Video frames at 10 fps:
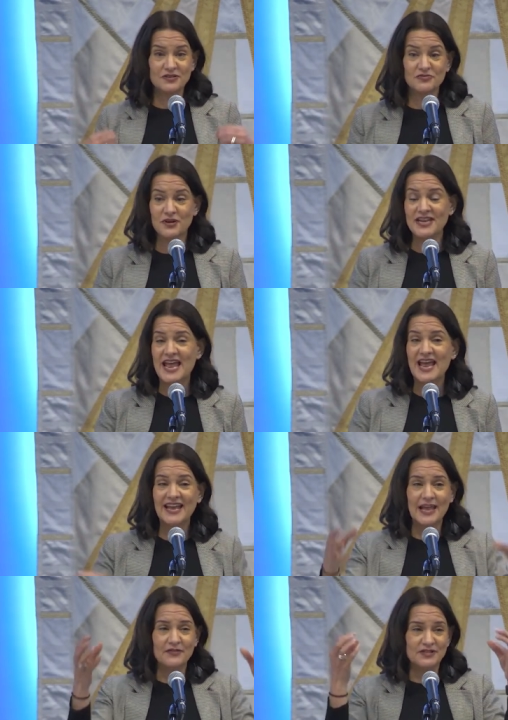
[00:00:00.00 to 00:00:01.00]
Renee
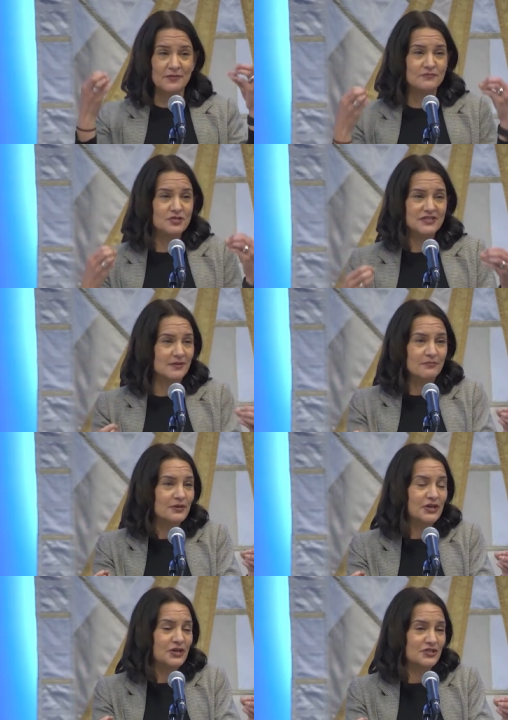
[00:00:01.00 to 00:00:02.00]
gave us a, just a
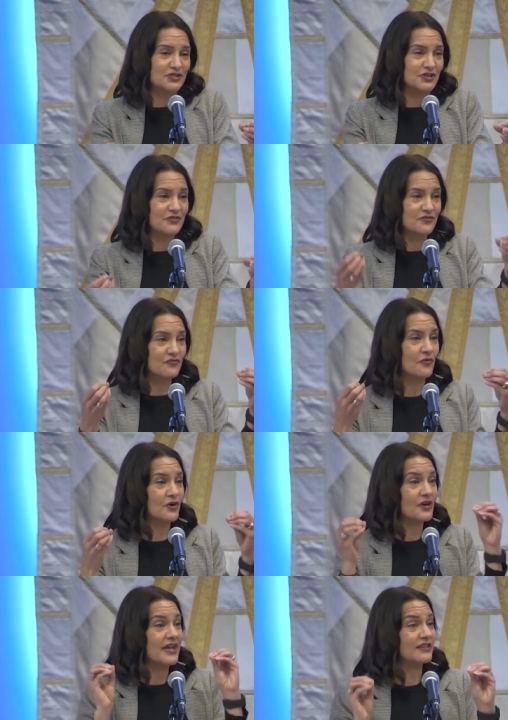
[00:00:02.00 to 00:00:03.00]
precursor
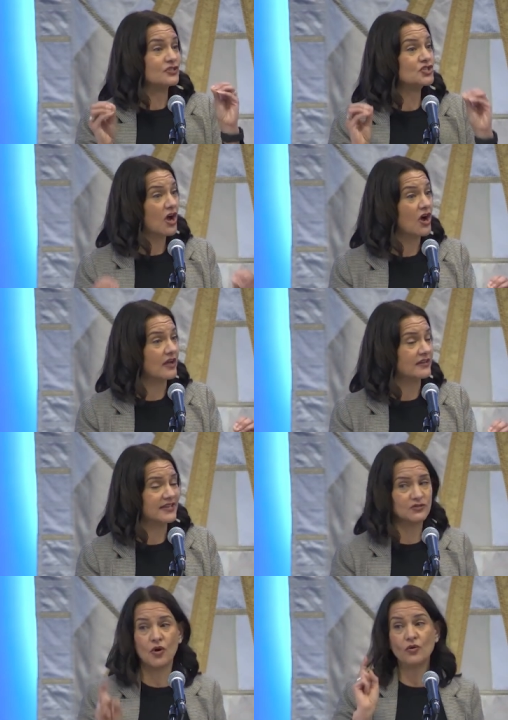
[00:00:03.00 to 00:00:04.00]
for in John,
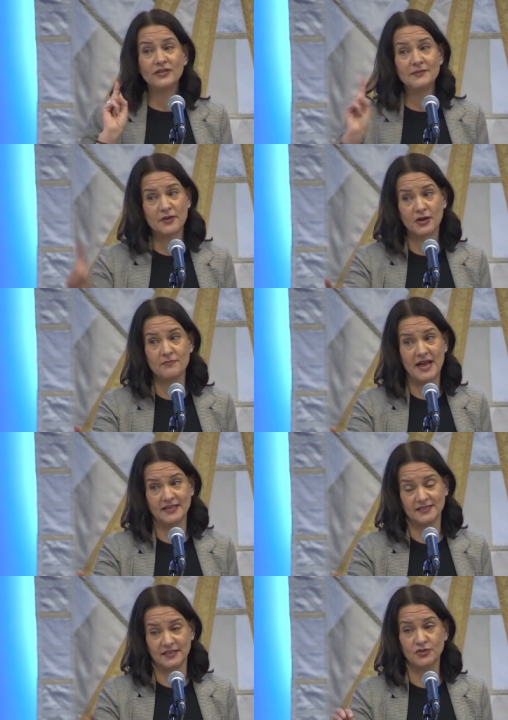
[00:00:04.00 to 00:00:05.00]
it's only Mary
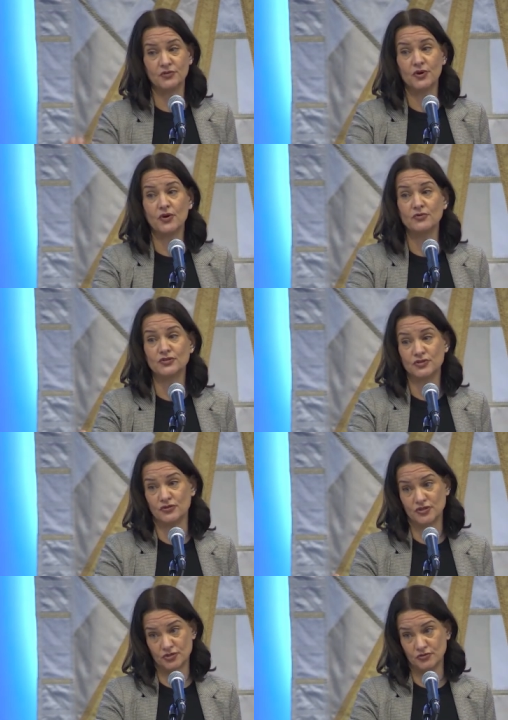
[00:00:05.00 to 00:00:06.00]
Magdalene who goes to the
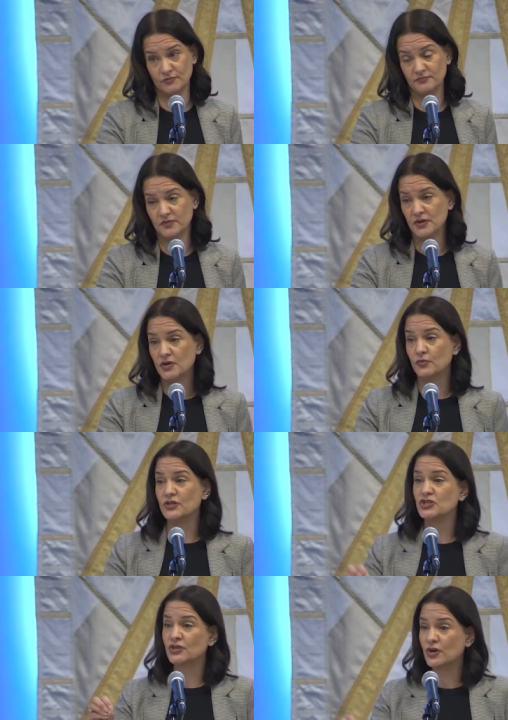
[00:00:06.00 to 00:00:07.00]
tomb. When
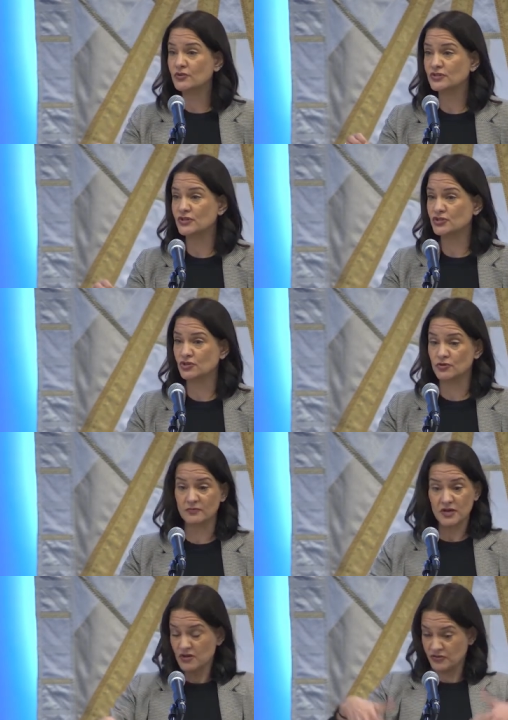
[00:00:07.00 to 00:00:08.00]
she goes to the tomb,
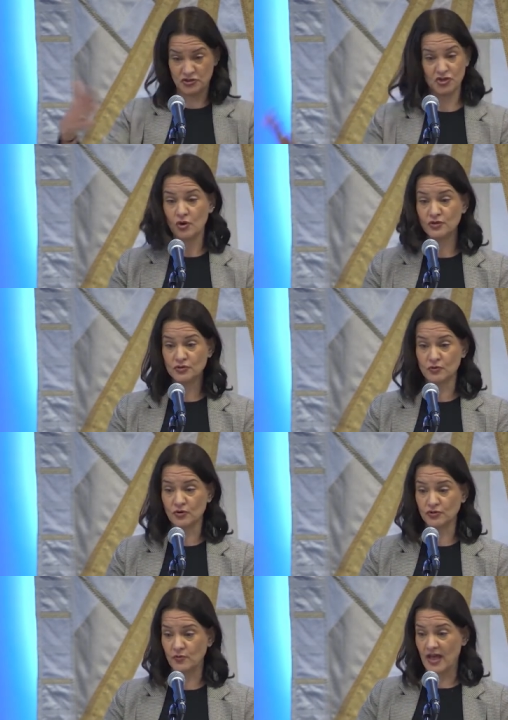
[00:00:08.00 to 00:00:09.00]
the stone is
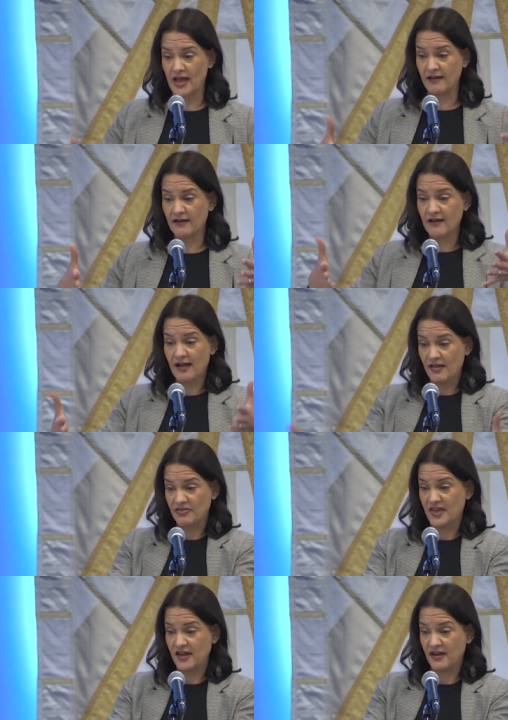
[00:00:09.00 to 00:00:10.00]
rolled away, and
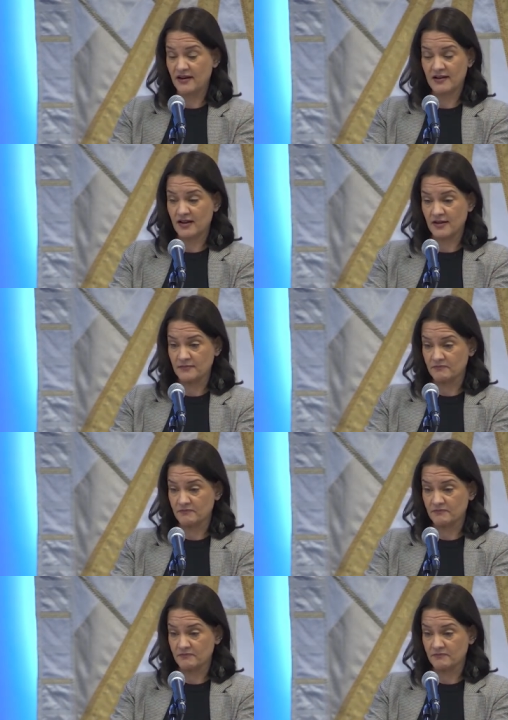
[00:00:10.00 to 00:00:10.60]
there, um,